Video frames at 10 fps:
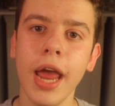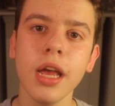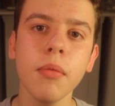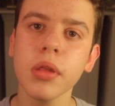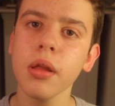hang
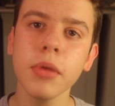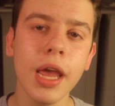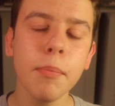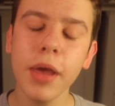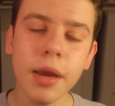up some
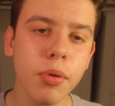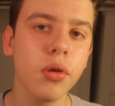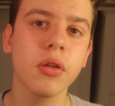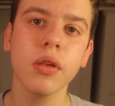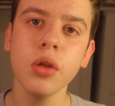campaign
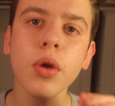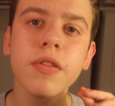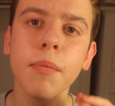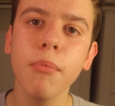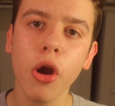posters. You want
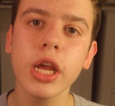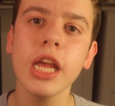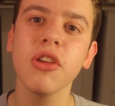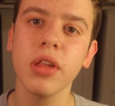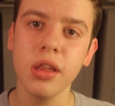to
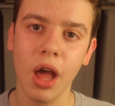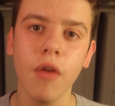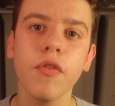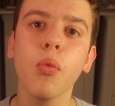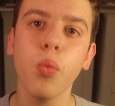market
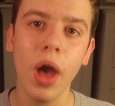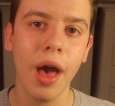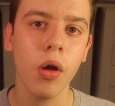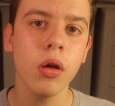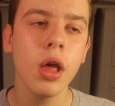yourself well.